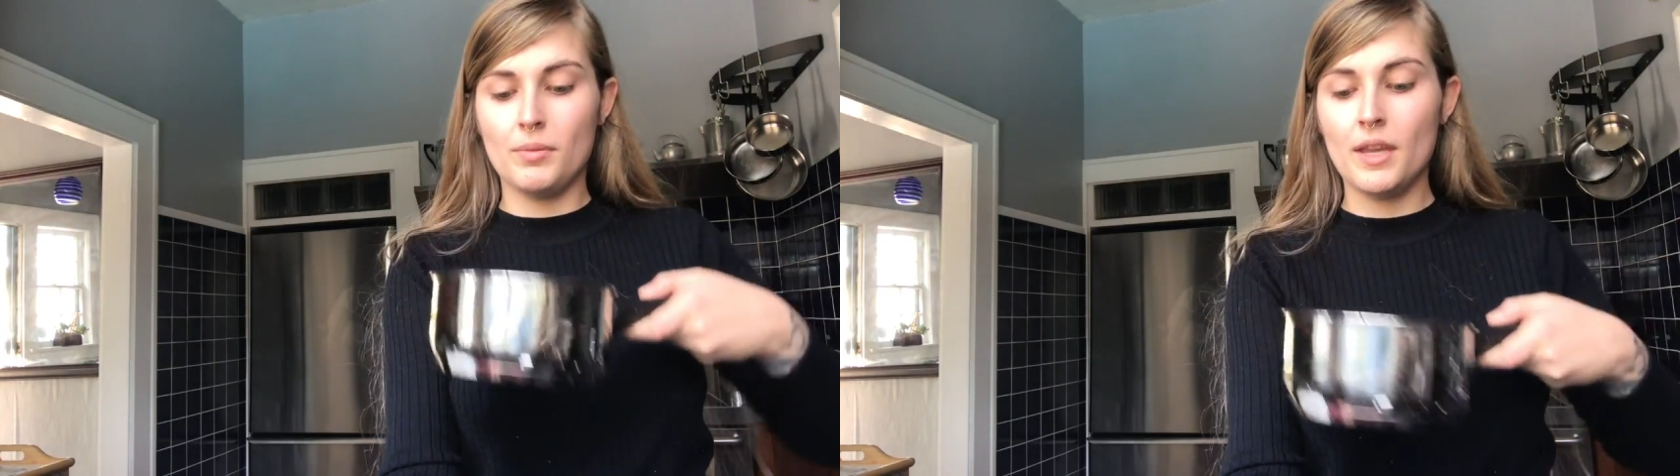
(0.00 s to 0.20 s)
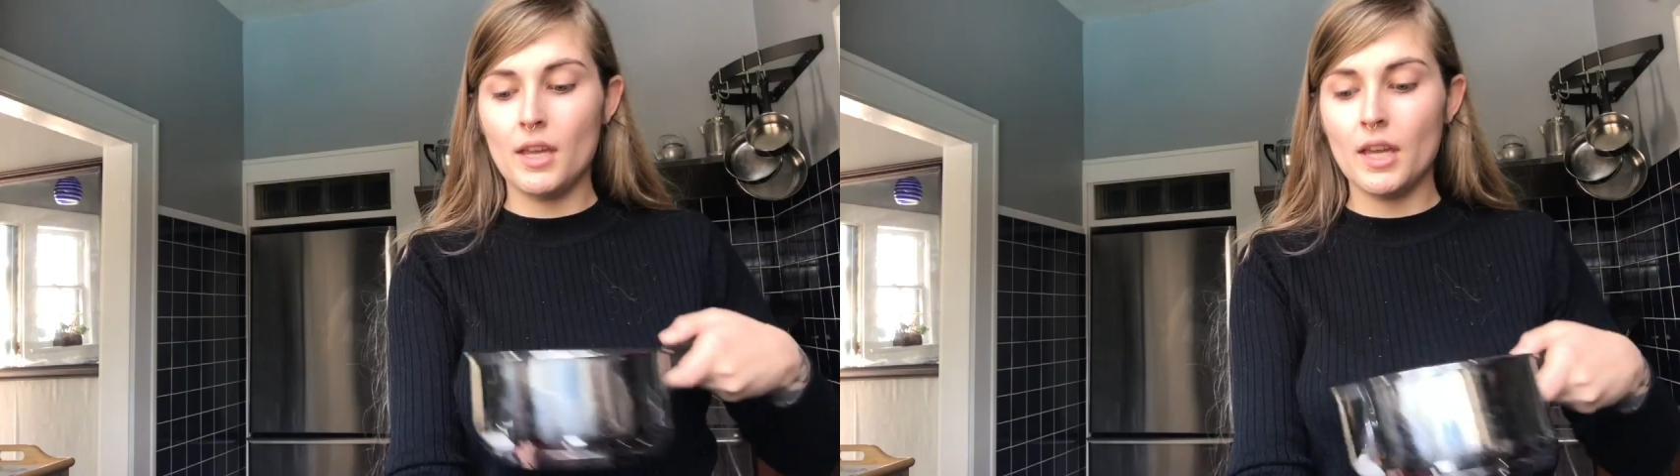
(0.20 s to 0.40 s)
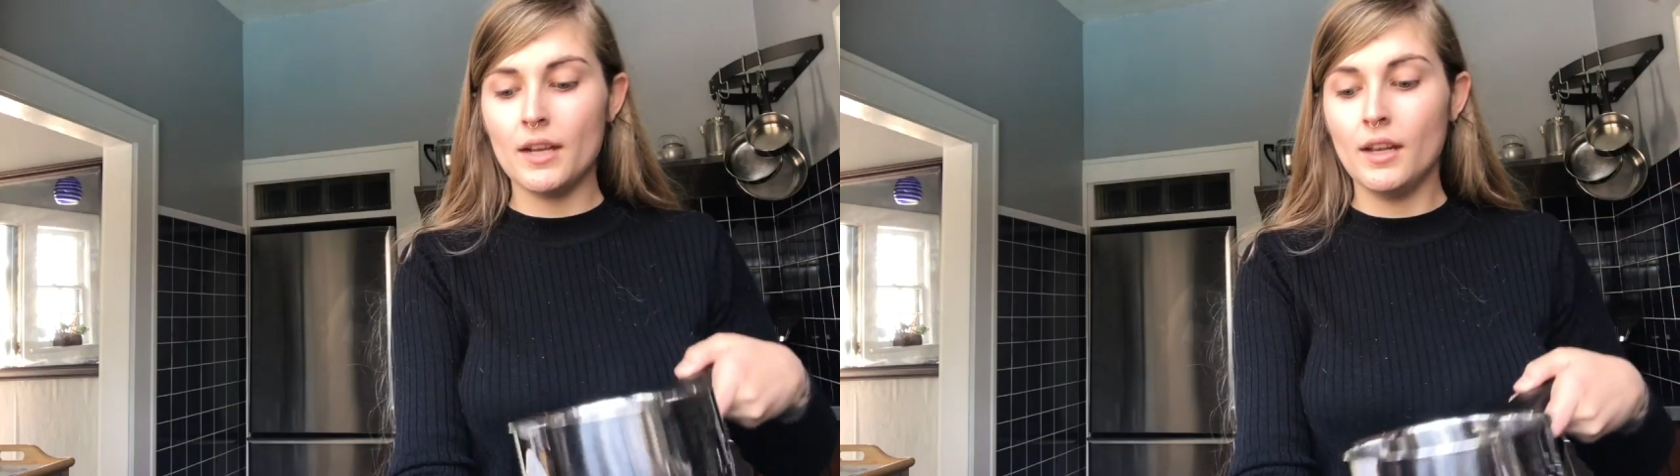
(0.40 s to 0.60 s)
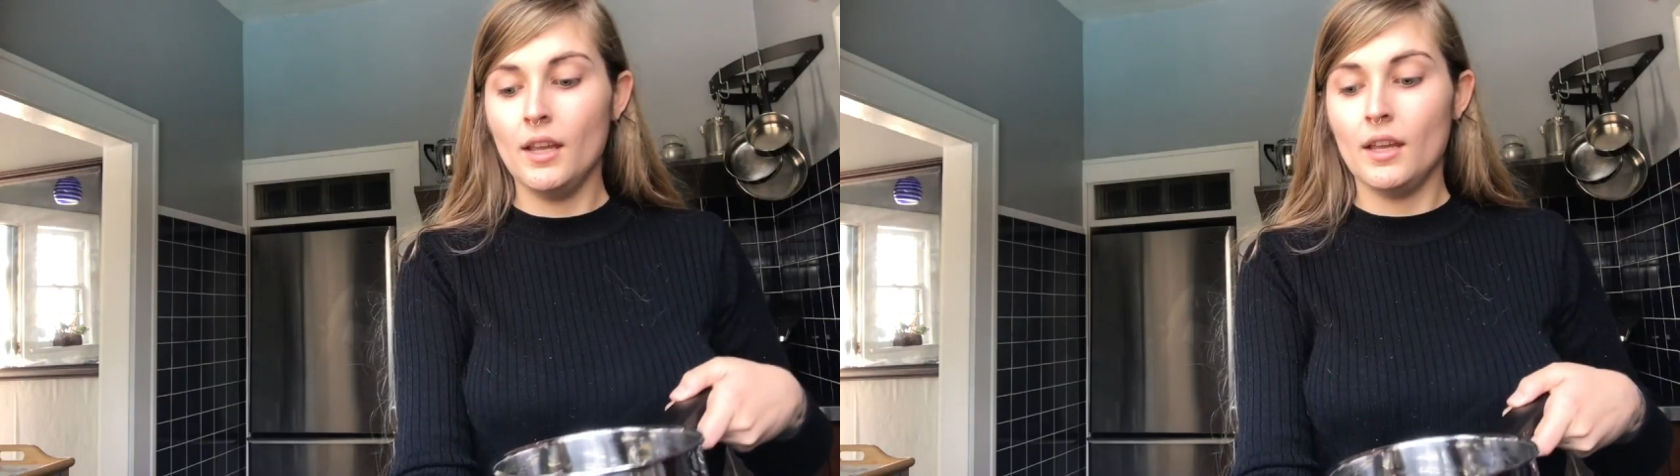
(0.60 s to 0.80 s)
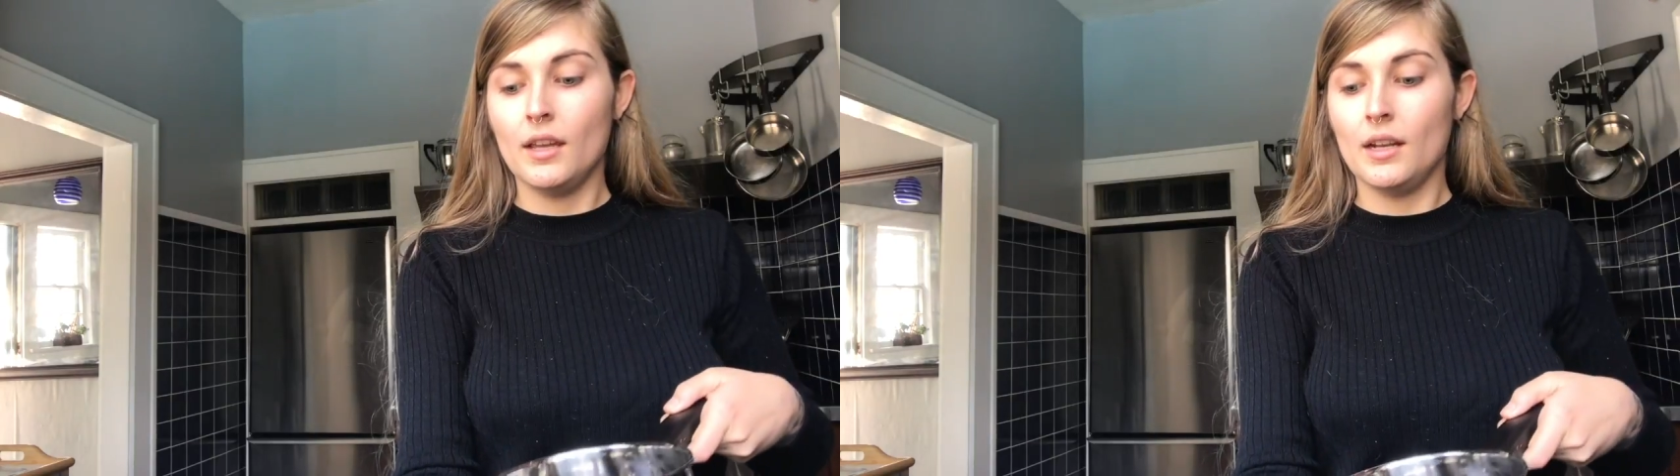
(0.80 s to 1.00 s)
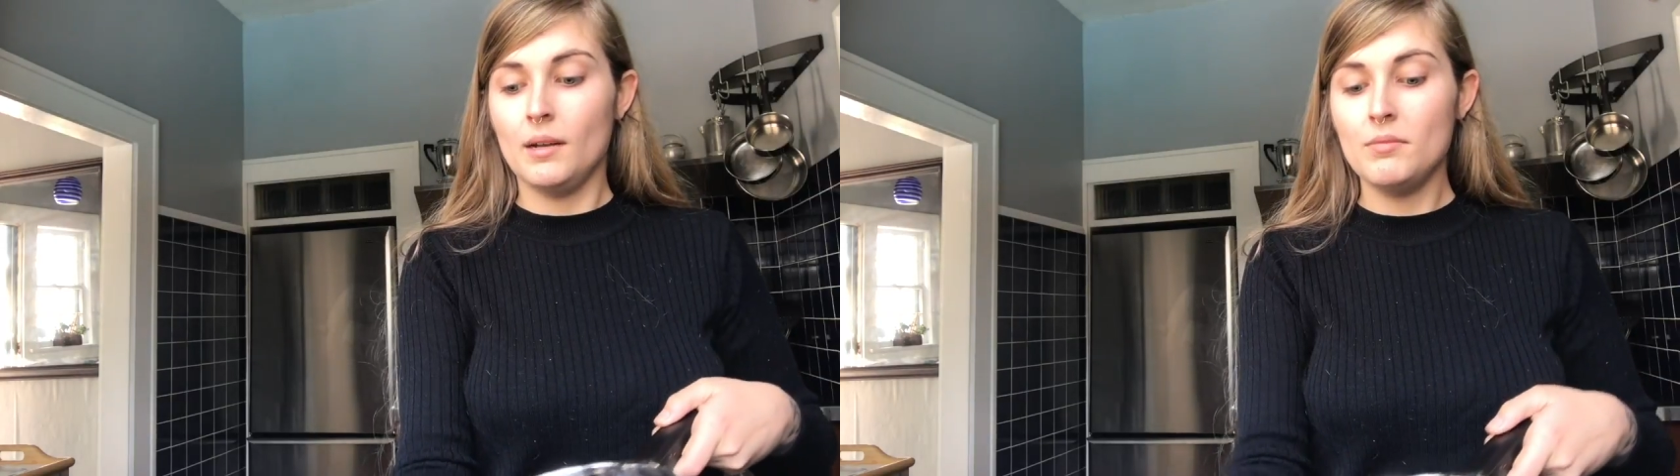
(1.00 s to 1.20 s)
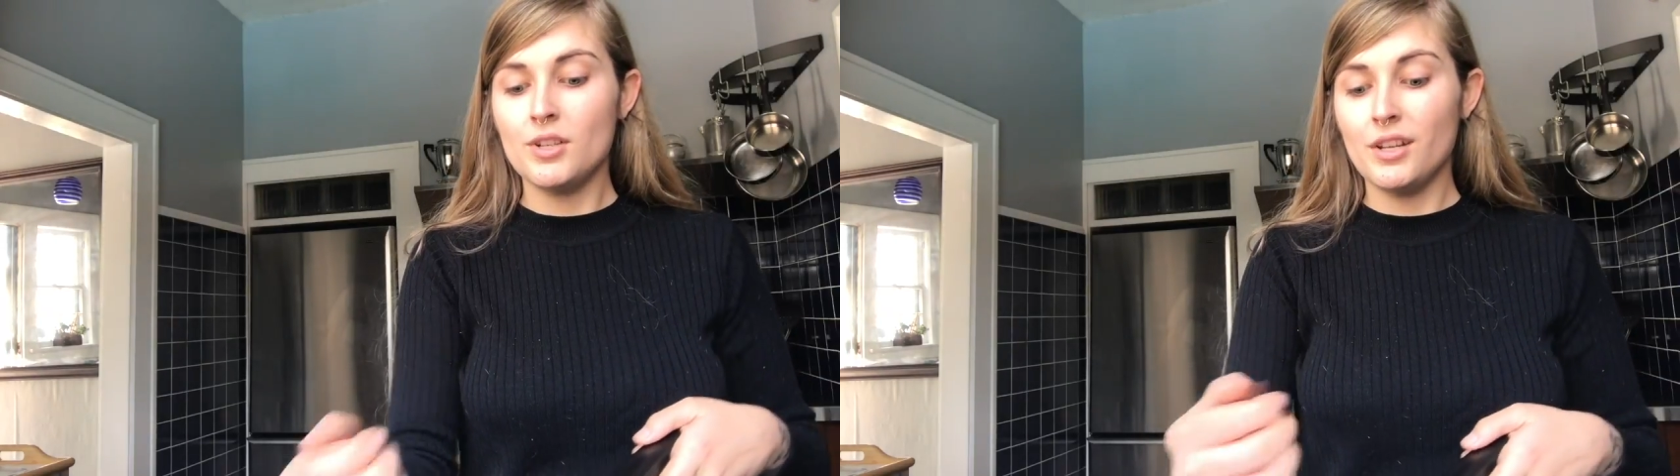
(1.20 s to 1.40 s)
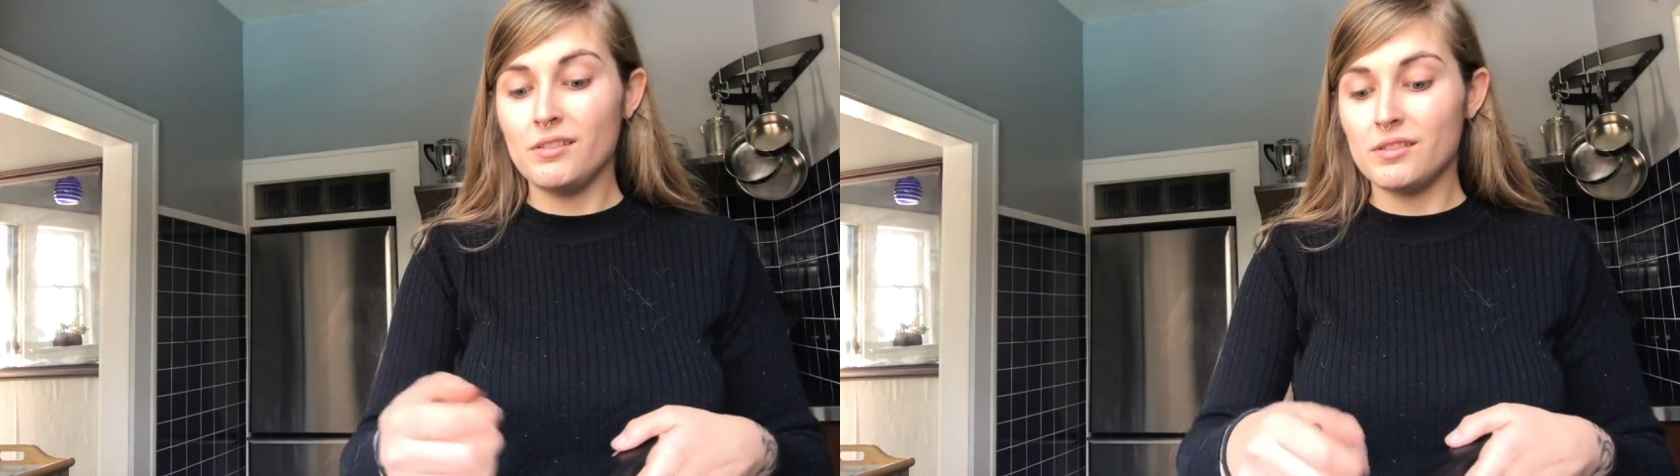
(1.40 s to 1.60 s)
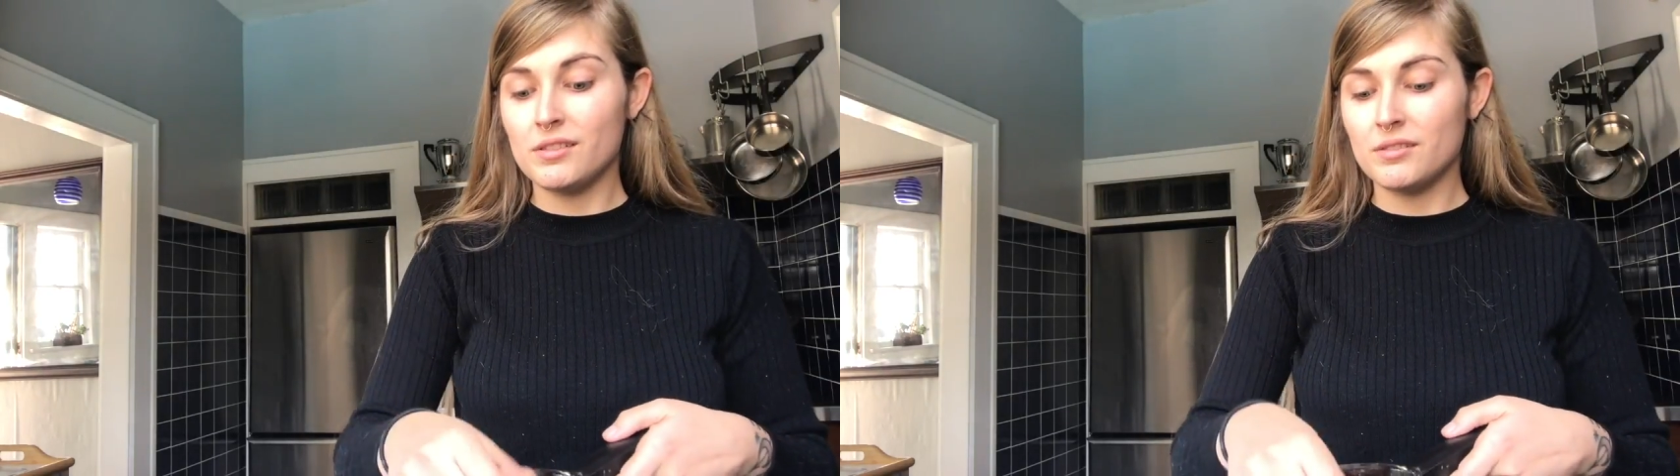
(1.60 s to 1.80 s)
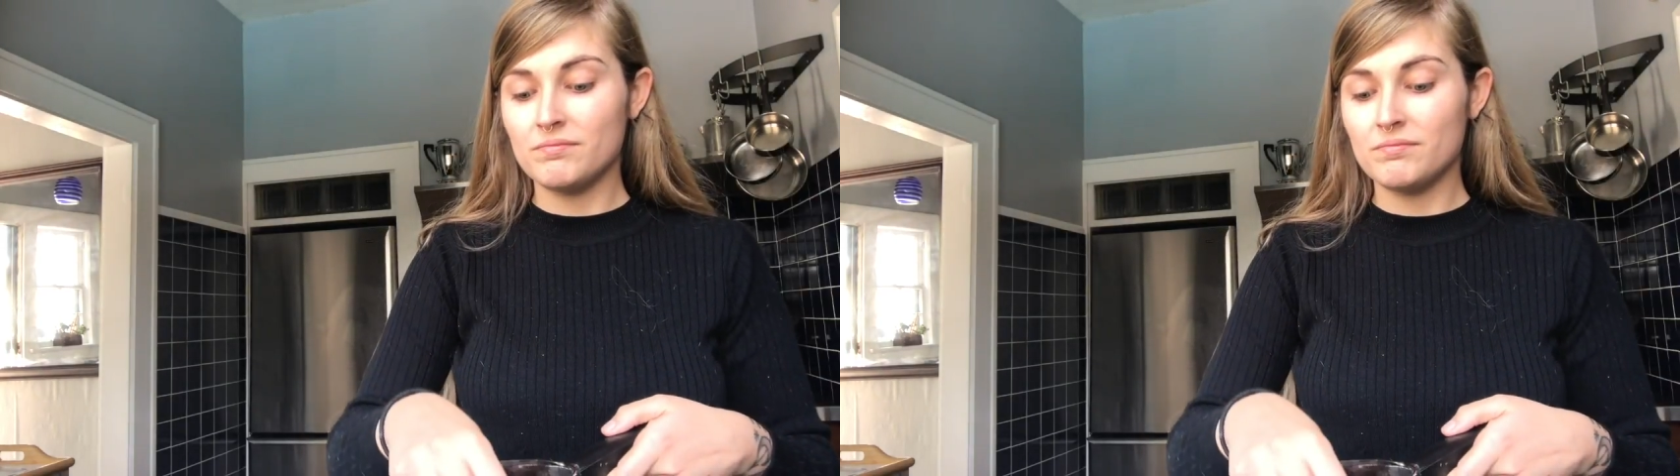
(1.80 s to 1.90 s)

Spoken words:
pan and I'm just